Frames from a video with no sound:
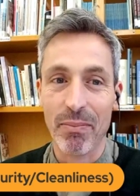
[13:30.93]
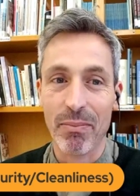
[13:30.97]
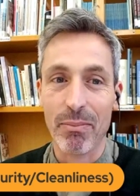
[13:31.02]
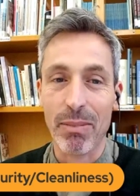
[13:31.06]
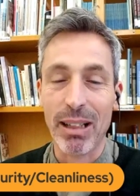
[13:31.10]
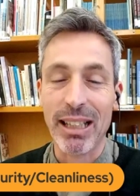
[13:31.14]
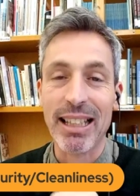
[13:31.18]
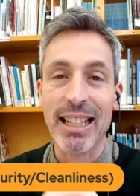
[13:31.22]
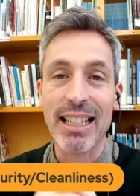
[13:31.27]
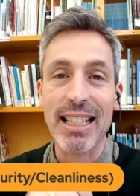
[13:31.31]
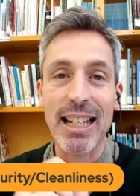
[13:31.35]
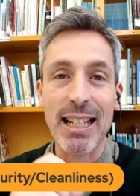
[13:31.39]

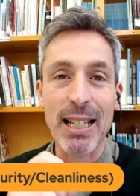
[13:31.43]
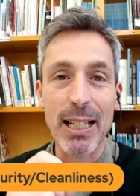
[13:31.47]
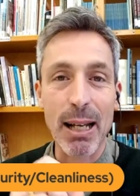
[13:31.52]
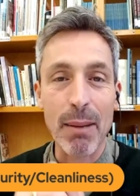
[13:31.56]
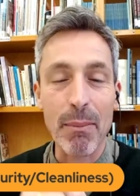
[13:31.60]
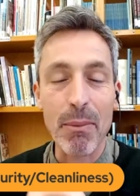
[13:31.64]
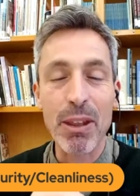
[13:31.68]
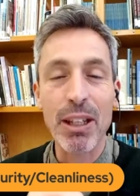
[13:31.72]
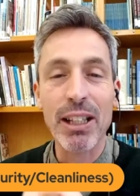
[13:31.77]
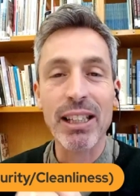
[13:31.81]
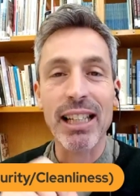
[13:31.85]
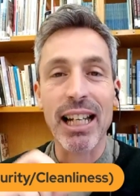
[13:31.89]
but this is
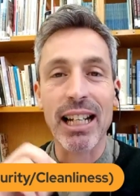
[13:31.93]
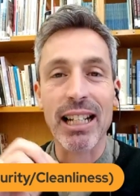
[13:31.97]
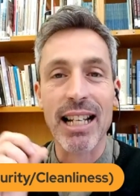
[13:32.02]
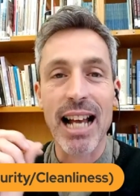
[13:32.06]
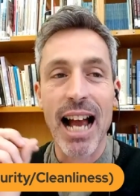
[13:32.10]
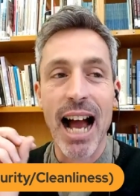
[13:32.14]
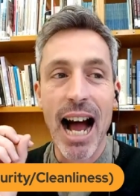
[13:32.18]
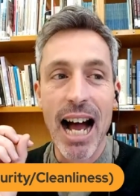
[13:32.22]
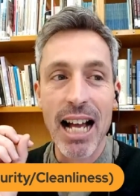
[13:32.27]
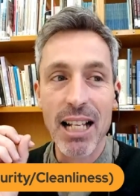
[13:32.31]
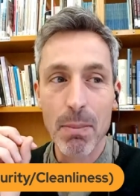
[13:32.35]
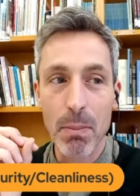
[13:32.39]
something that
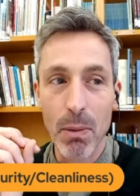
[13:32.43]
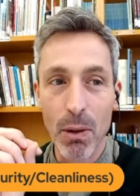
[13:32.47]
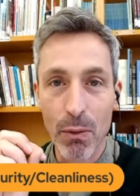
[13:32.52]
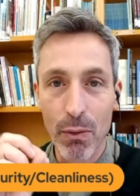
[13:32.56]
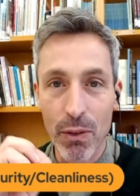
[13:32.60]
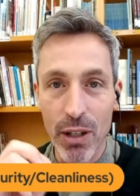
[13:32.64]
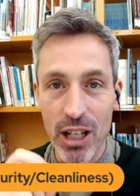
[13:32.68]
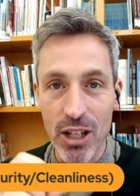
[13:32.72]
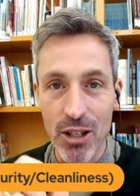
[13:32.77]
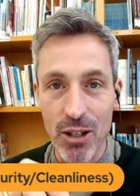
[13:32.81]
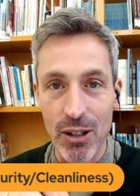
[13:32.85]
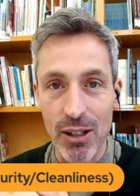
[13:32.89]
as
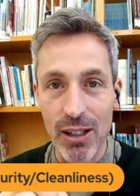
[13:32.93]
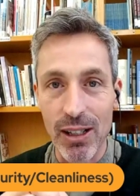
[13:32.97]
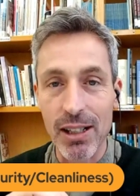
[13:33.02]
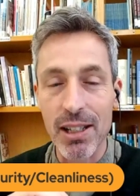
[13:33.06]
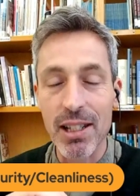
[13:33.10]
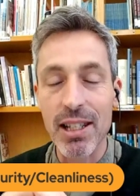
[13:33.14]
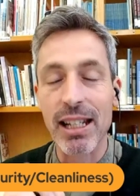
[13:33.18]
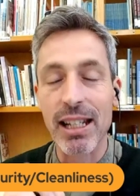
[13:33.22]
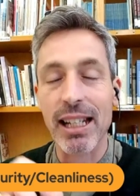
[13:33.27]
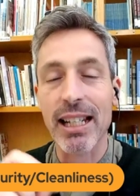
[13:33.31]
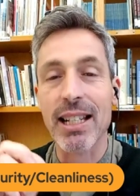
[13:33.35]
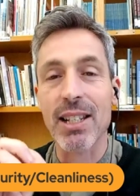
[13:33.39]

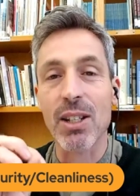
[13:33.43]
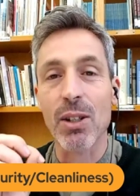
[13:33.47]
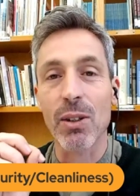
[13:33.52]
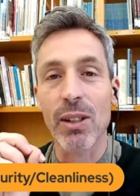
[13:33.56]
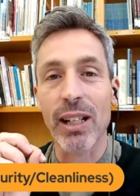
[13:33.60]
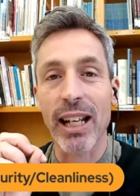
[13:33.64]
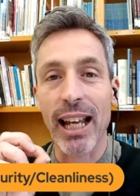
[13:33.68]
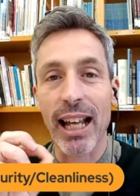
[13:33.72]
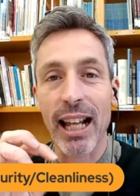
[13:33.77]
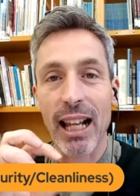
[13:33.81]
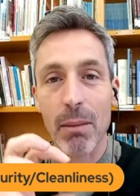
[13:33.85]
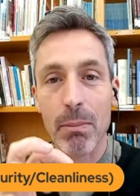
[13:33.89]
professionals, it's going
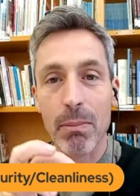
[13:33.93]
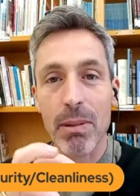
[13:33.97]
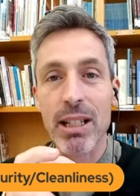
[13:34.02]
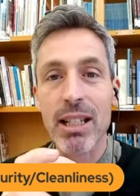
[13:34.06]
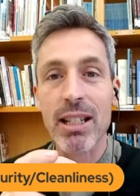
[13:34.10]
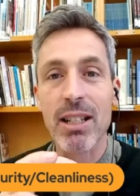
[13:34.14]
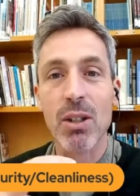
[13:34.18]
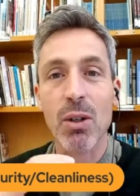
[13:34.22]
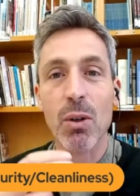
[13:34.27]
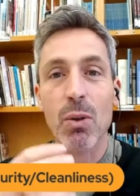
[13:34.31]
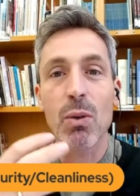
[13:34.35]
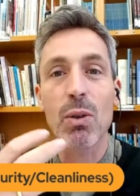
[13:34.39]
to help us
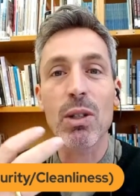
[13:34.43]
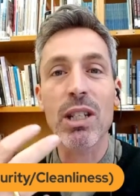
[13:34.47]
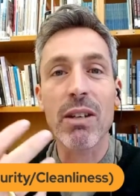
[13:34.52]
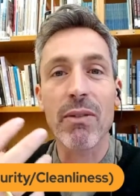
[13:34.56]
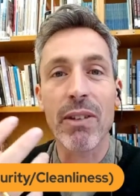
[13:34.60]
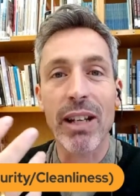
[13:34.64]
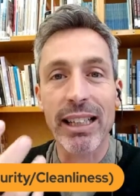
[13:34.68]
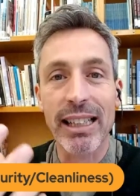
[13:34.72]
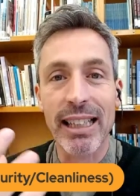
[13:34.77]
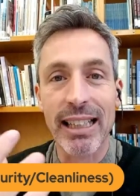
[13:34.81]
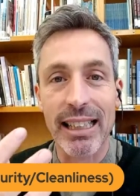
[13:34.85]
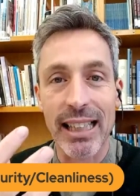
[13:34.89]

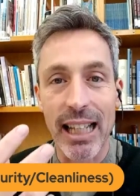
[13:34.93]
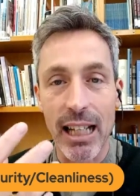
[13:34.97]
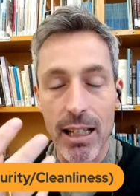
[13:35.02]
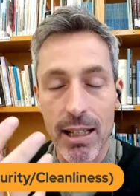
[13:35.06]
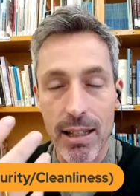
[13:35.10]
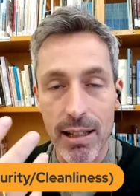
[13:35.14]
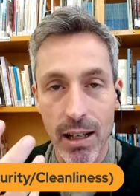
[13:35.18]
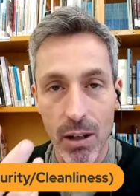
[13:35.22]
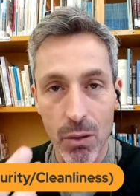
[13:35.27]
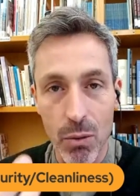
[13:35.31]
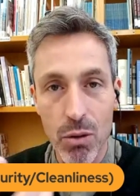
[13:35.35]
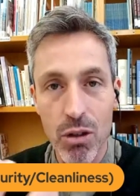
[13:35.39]
cultivating that
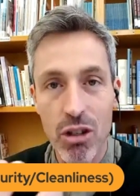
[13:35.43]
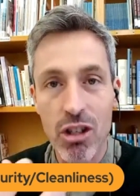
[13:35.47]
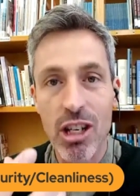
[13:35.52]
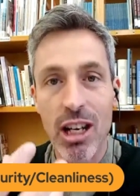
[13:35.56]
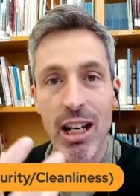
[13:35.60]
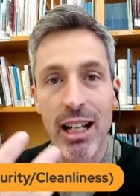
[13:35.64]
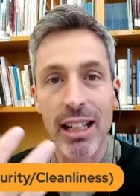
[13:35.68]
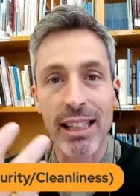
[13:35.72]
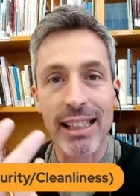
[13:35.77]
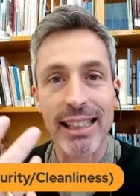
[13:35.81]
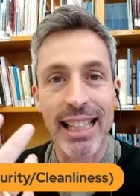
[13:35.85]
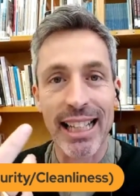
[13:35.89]

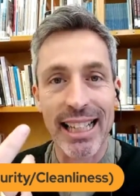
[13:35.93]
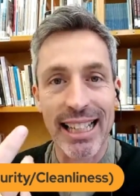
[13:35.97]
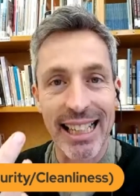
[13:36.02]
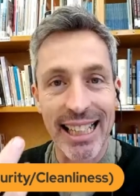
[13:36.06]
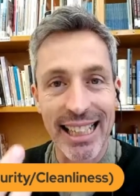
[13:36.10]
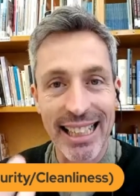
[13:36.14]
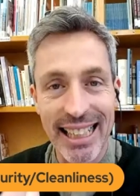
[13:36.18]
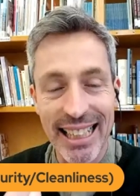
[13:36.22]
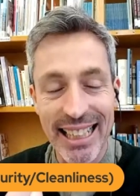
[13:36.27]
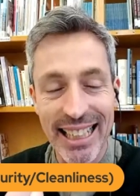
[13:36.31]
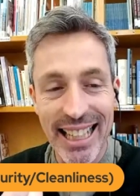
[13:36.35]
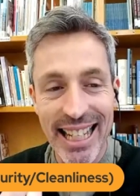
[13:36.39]
saucha, that
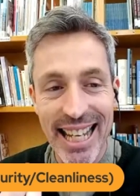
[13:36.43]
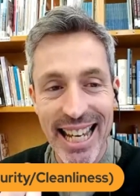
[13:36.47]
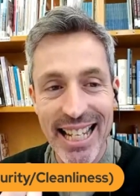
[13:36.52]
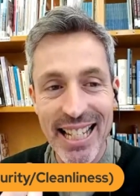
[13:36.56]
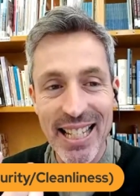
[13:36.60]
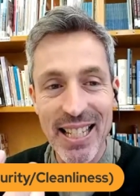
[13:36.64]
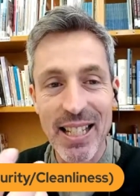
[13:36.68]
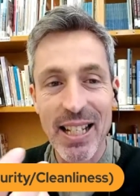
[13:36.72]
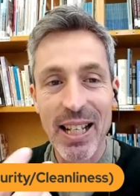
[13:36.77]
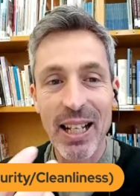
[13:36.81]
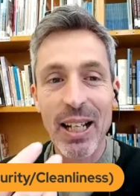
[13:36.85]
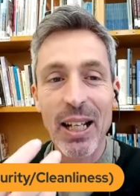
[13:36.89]

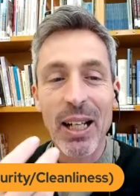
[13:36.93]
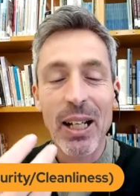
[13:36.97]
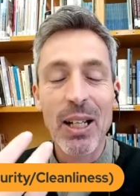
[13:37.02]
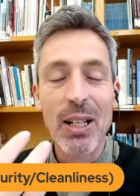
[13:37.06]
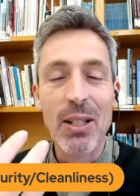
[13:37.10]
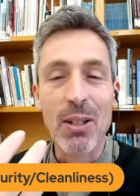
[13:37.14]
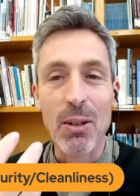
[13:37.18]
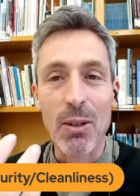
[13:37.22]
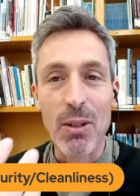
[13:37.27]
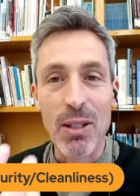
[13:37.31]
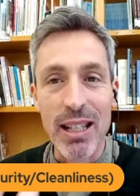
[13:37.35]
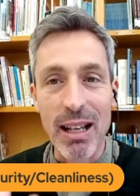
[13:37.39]
cleanliness.
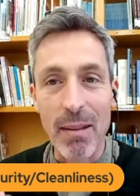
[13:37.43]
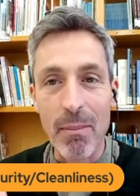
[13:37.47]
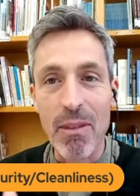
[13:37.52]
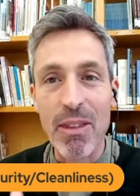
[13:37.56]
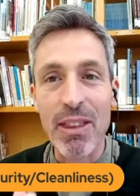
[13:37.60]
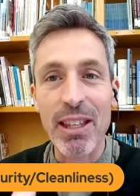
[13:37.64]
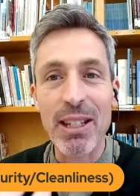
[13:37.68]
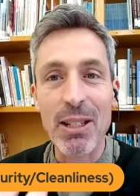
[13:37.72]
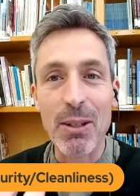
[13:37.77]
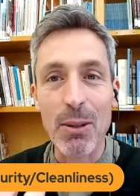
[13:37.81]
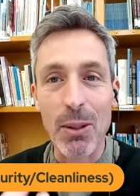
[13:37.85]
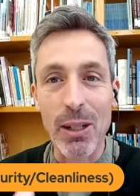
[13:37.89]
So
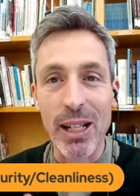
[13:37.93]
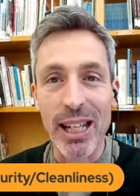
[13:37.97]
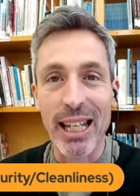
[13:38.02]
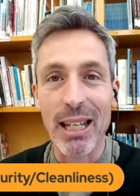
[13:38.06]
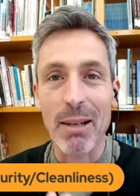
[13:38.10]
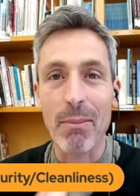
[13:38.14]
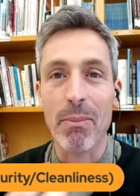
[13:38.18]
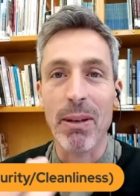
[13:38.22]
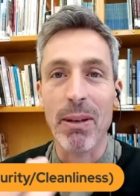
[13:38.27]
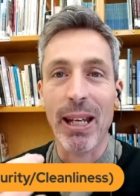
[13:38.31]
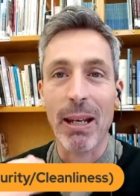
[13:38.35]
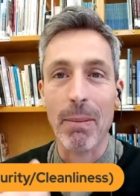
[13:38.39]
something to
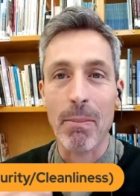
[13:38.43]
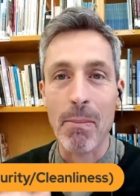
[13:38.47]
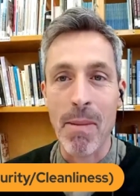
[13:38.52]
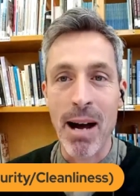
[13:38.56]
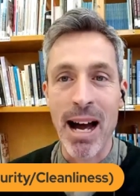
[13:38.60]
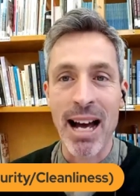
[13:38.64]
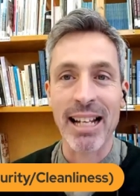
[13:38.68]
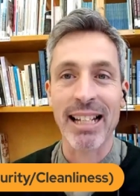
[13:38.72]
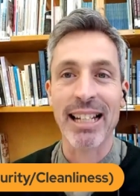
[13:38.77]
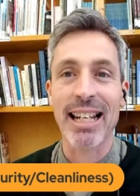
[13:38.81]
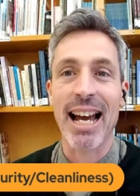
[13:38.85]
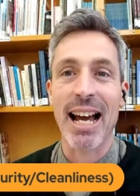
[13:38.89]
keep in
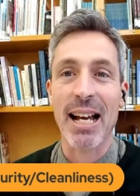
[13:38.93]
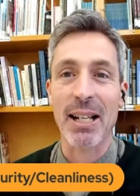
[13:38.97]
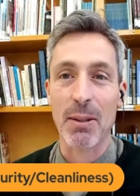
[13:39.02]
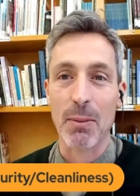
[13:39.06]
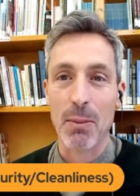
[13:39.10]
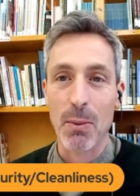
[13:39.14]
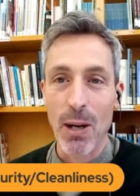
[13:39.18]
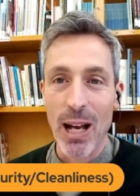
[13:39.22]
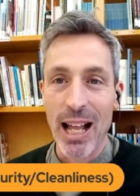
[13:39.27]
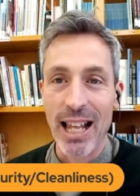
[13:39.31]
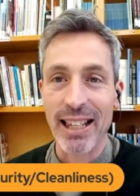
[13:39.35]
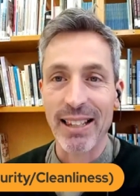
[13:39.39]
mind as
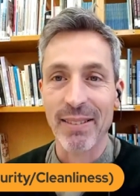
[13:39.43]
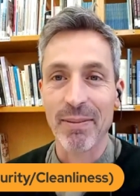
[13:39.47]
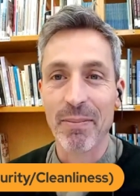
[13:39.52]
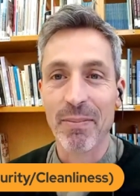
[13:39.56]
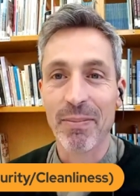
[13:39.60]
well.